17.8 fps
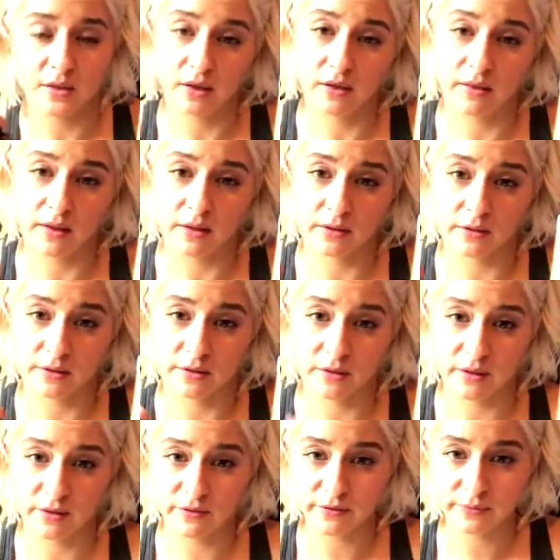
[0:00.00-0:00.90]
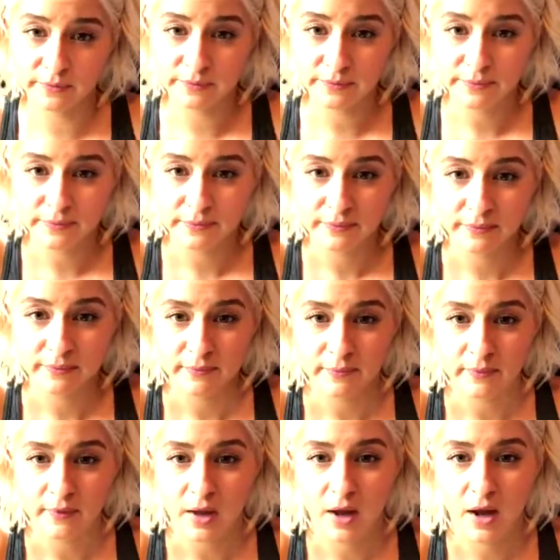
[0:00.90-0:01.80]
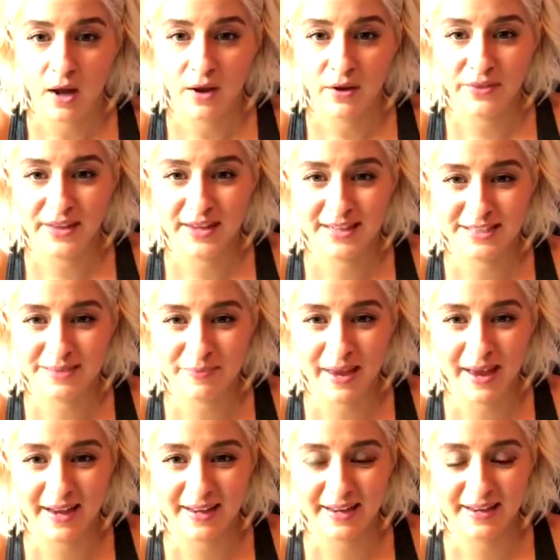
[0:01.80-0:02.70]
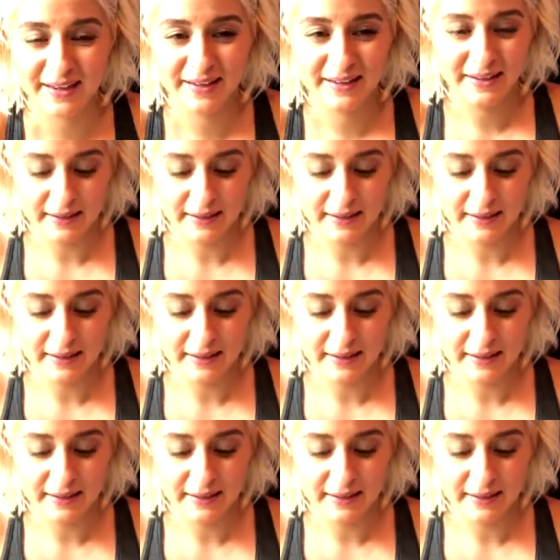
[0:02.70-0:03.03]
all that good stuff. Oh, thanks, Maggie.